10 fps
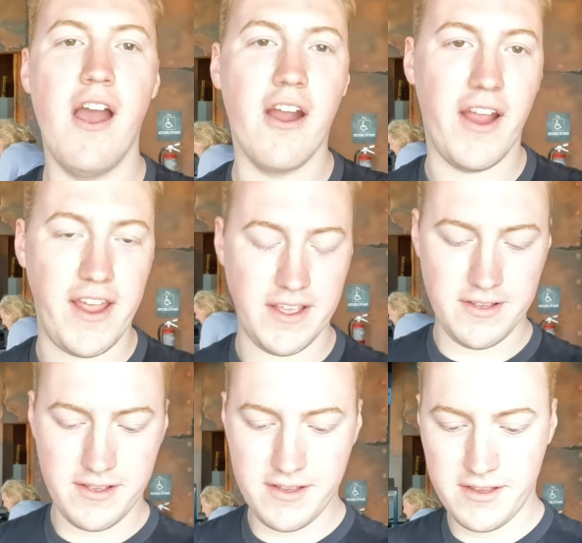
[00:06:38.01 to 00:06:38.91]
All
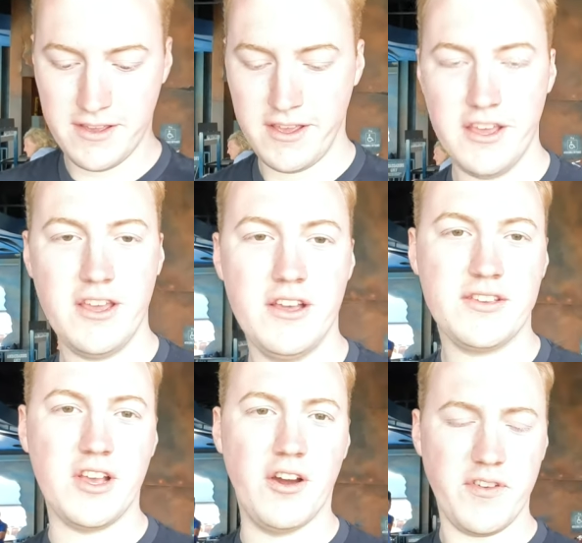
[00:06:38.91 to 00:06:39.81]

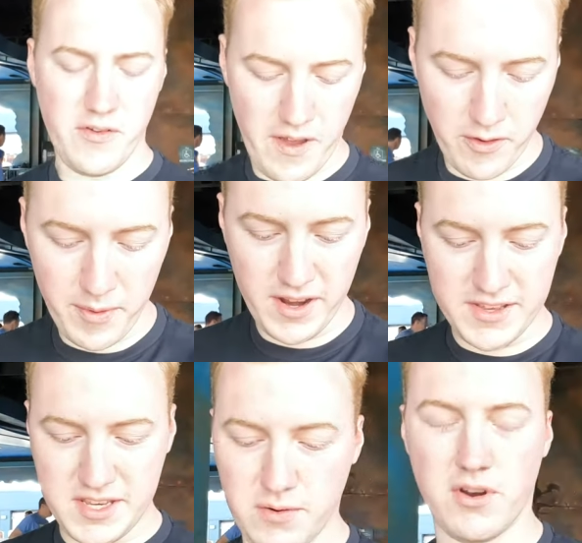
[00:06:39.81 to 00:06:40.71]
right. So if you've ever been
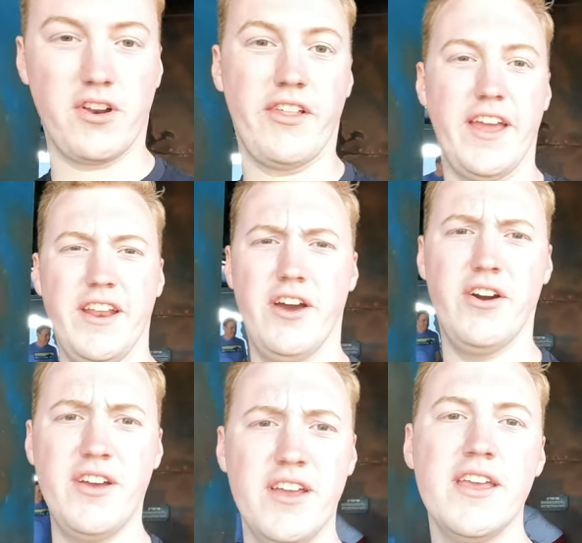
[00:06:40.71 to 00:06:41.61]
to SeaWorld
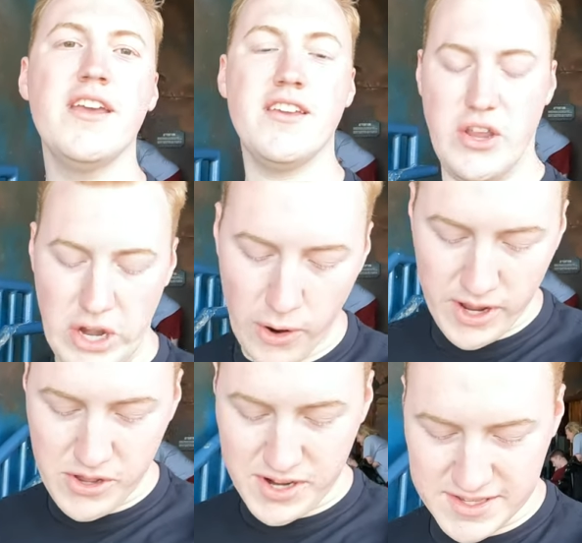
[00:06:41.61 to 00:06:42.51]
Orlando, you know
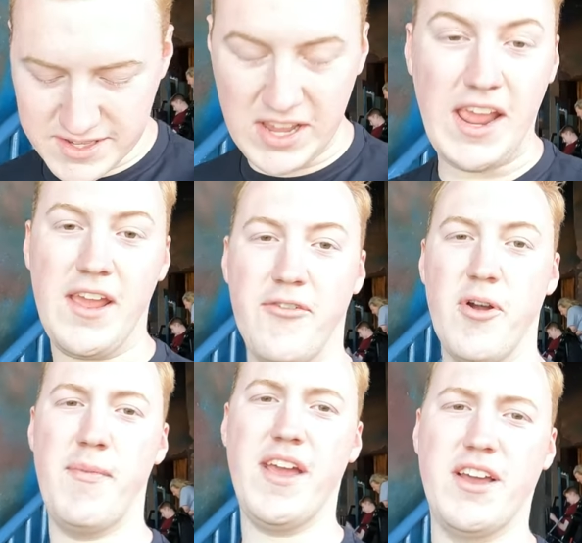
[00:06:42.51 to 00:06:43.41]
what you can see
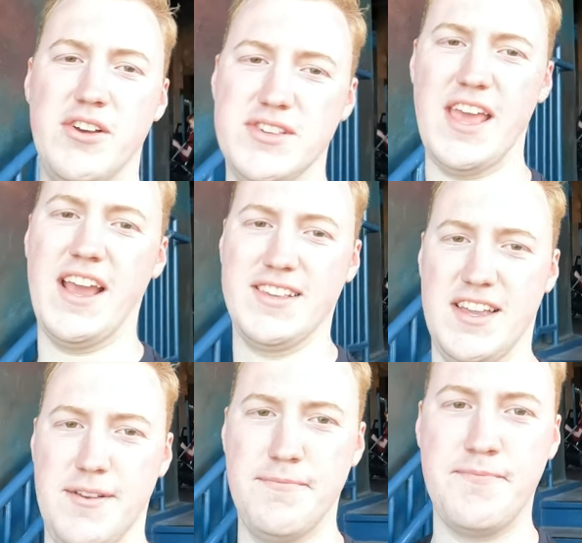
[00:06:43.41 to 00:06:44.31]
from Mako's
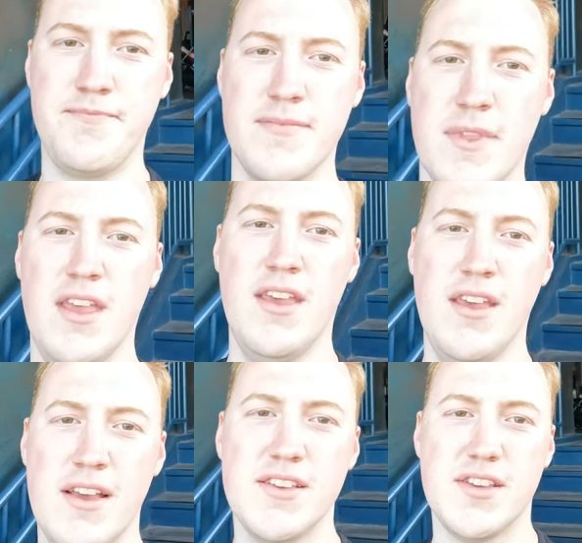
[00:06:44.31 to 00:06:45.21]
exit.
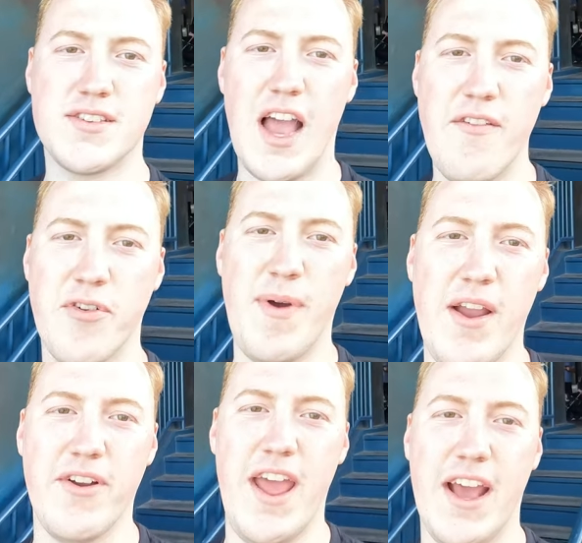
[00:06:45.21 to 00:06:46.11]
So it's time for
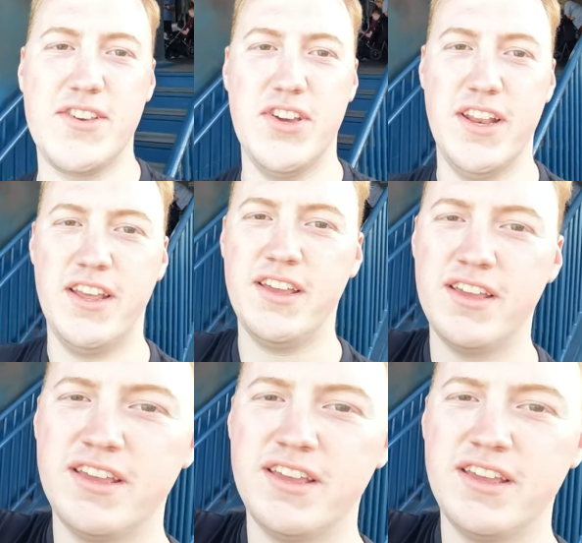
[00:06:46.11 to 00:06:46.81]
my reaction.